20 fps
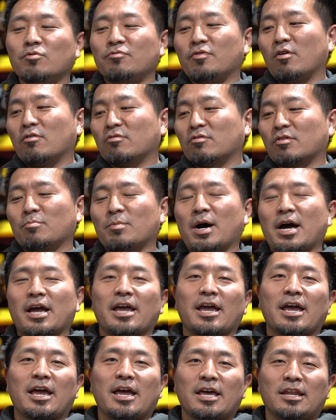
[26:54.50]
Roof over my
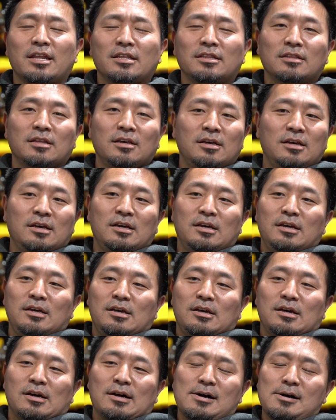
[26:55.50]
head.
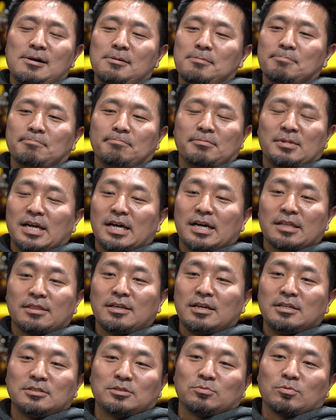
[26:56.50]
And,
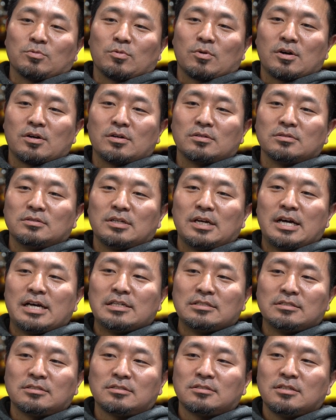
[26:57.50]
things weren't
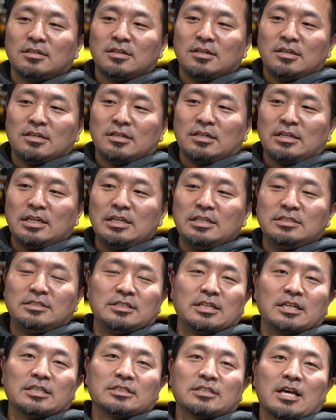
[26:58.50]
as
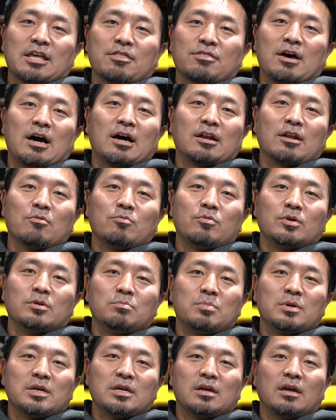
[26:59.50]
easy as I thought it would
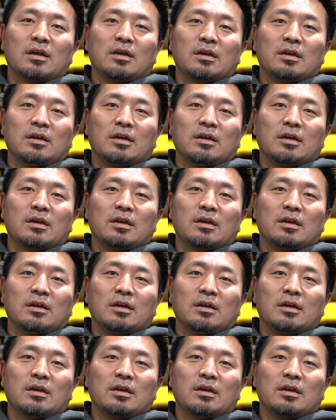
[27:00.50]
be.